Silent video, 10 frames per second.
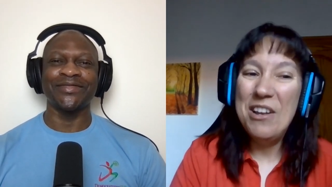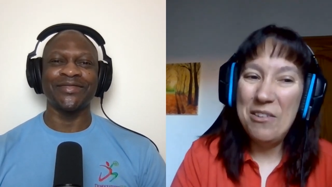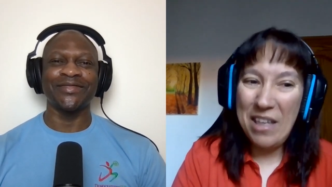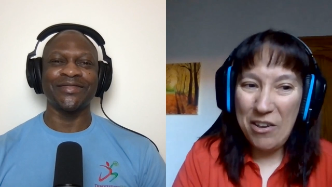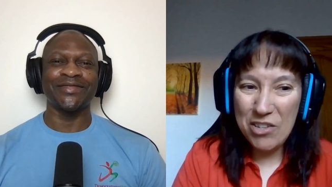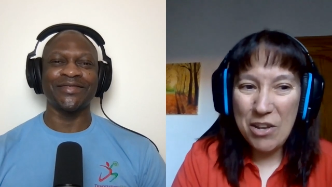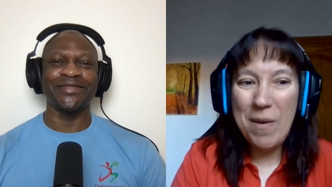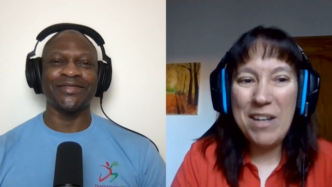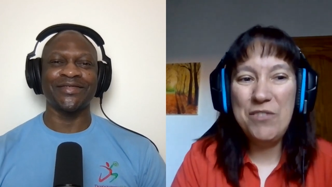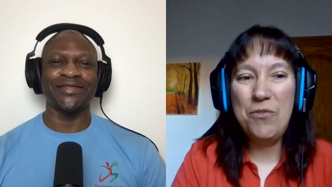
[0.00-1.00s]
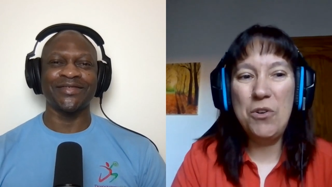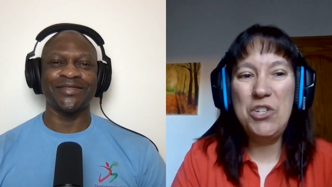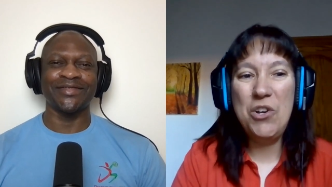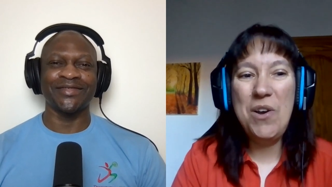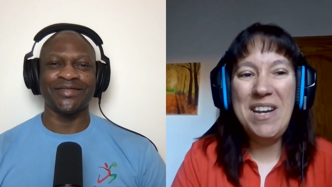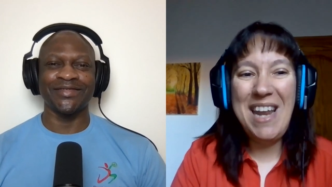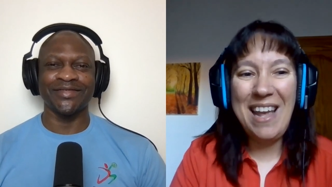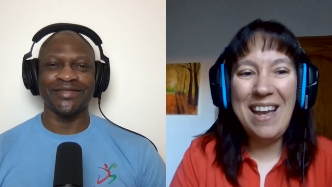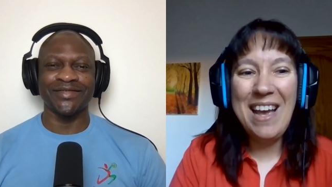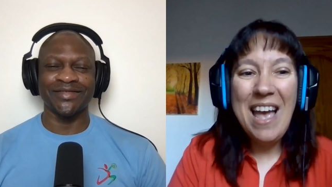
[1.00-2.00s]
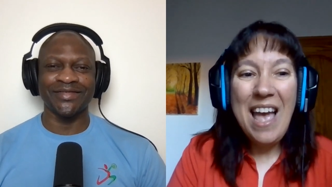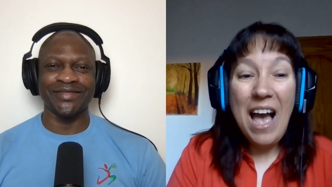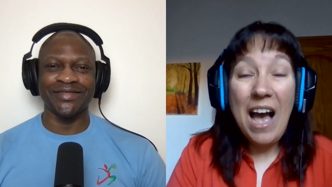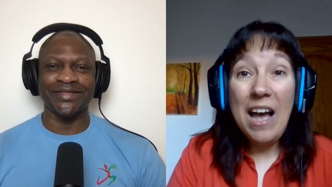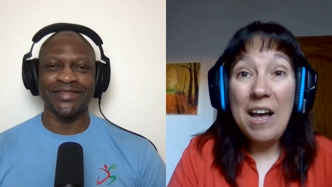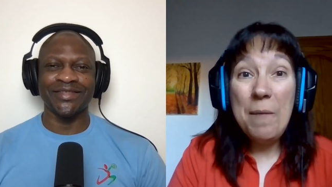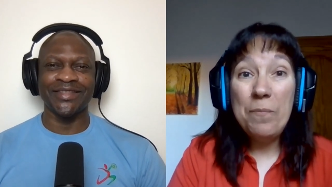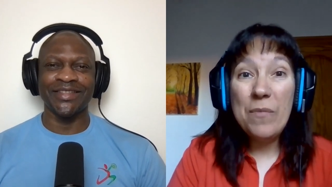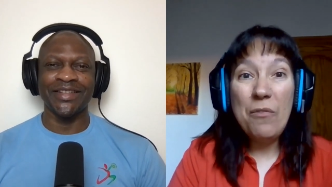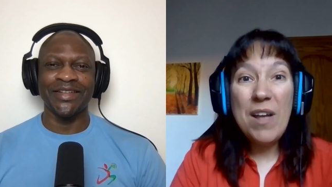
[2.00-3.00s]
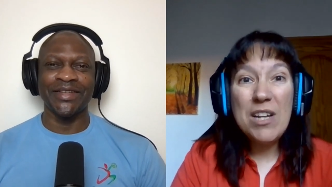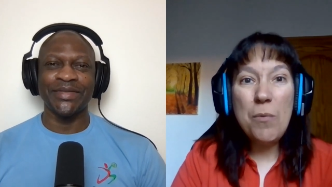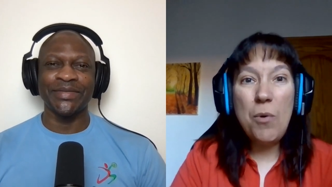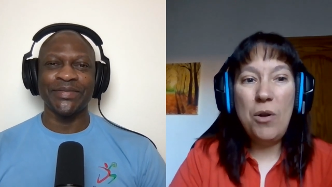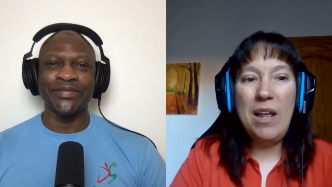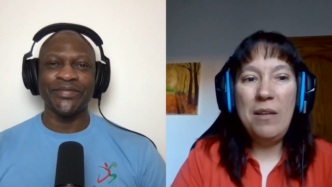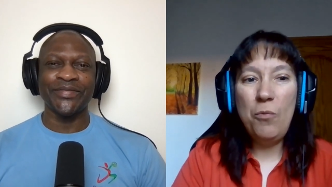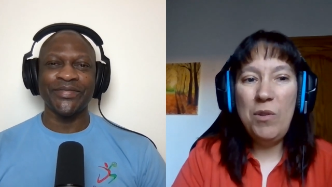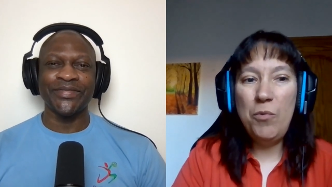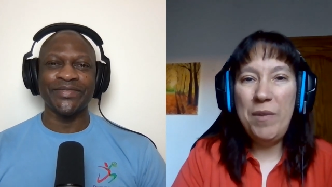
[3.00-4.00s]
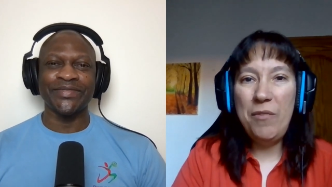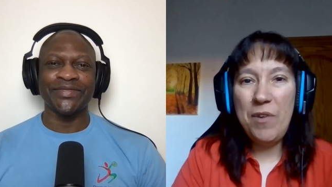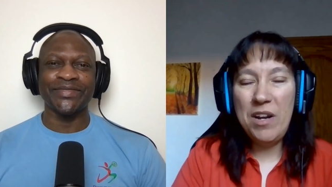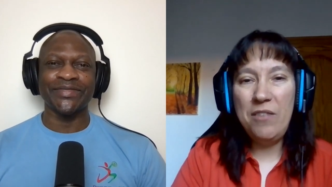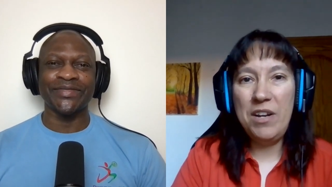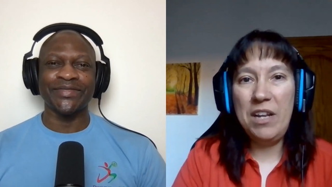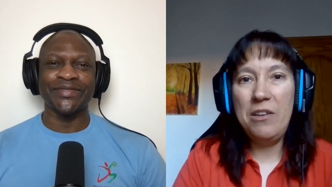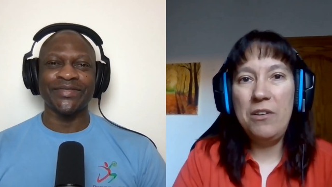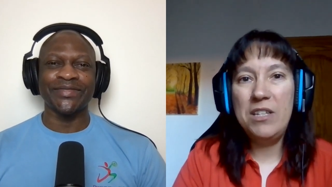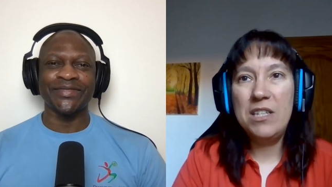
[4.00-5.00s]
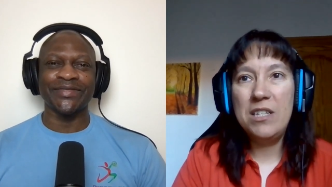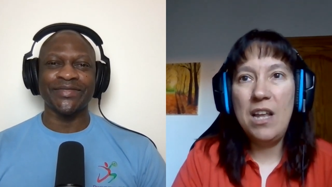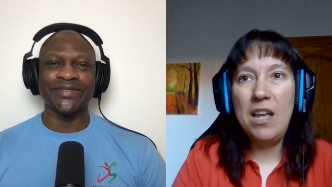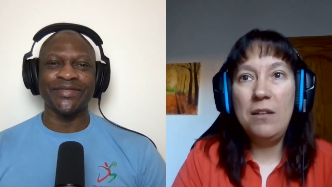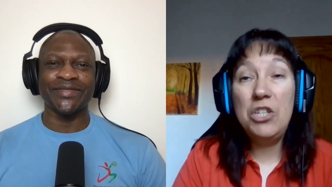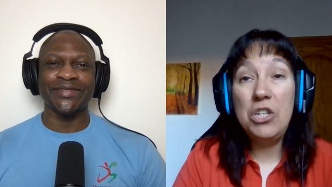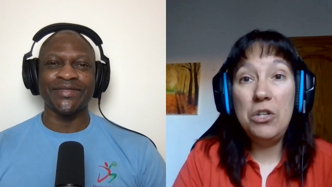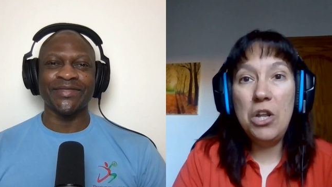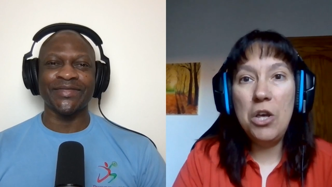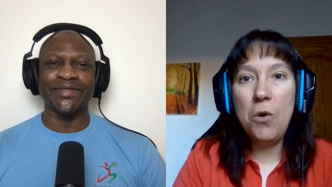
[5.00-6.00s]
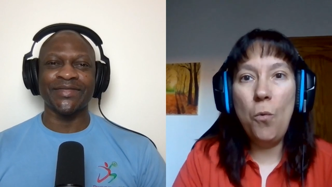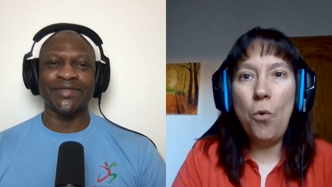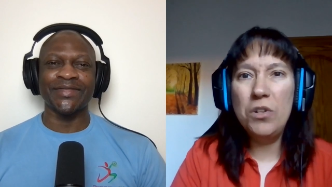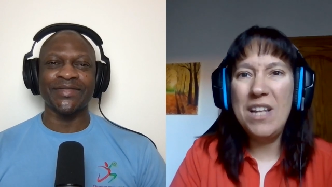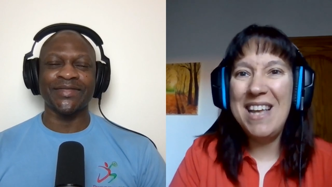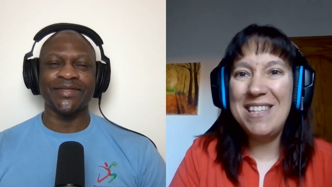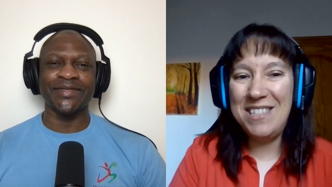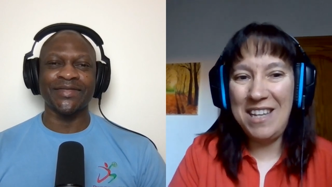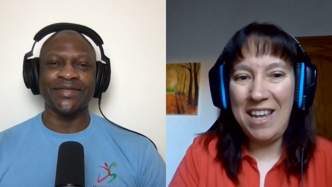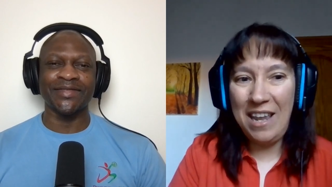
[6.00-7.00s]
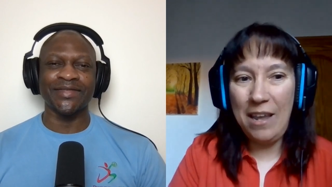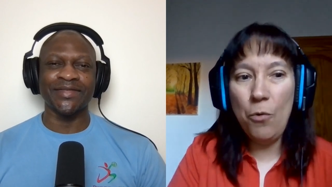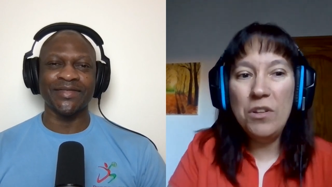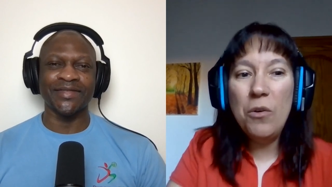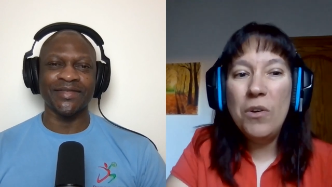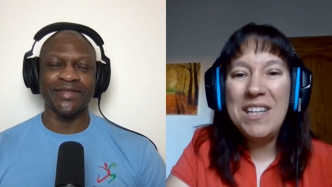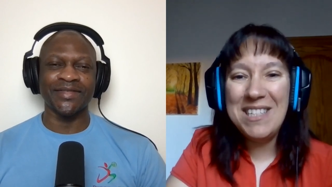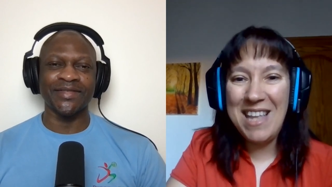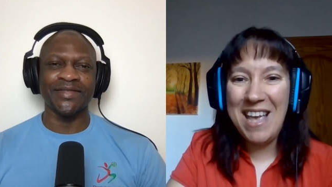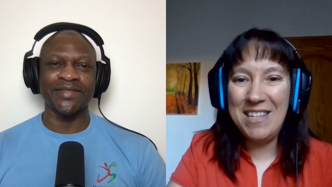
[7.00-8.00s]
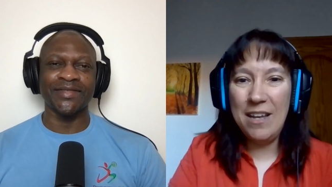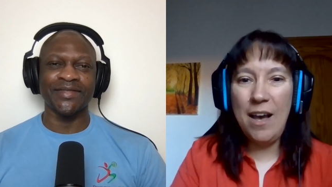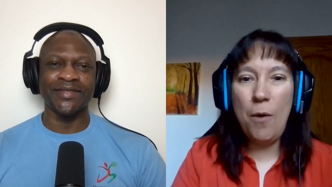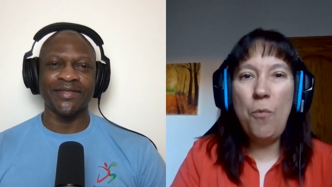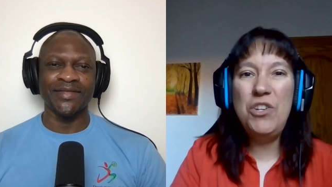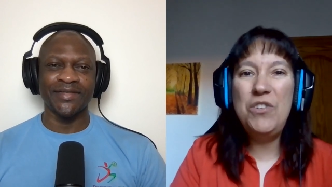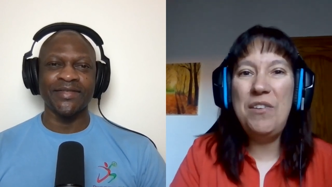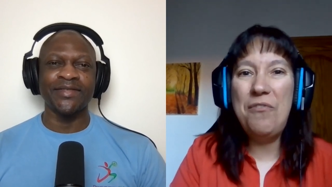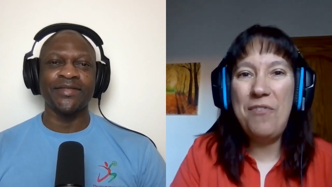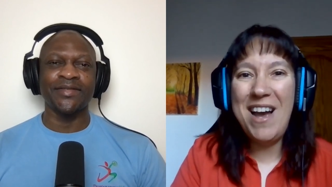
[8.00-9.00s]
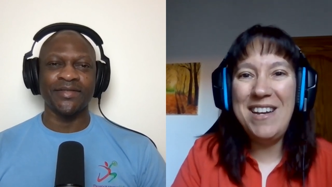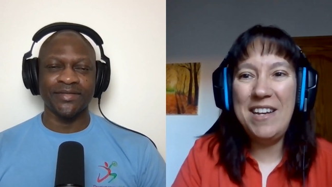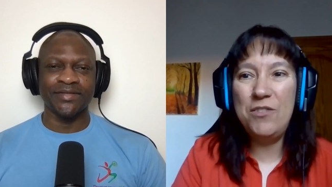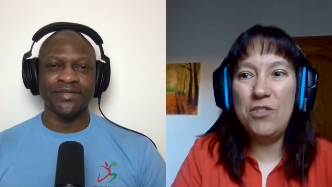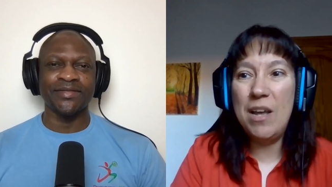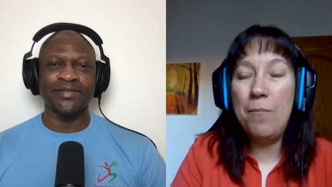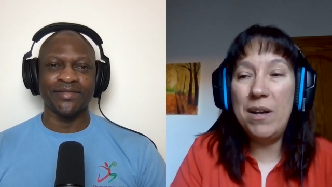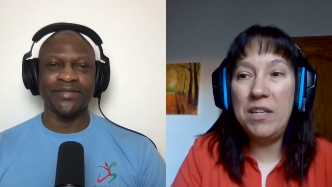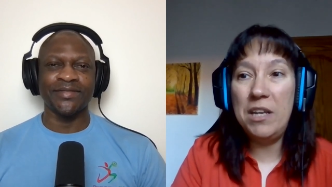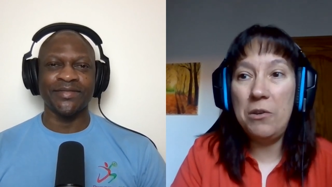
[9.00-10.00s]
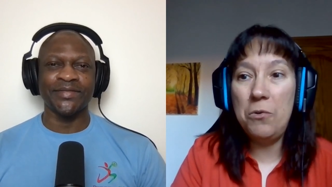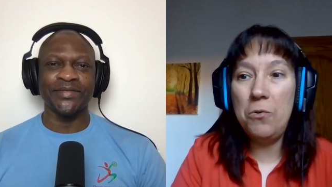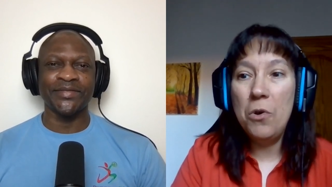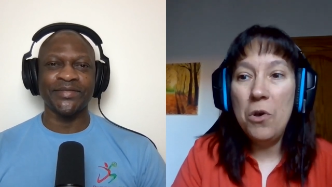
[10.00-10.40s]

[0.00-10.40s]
Speaker 1: no, thank you so much for joining. Um, first of all, it would be very, very good uh, to know what ST, what, what is it? How would you define it to somebody who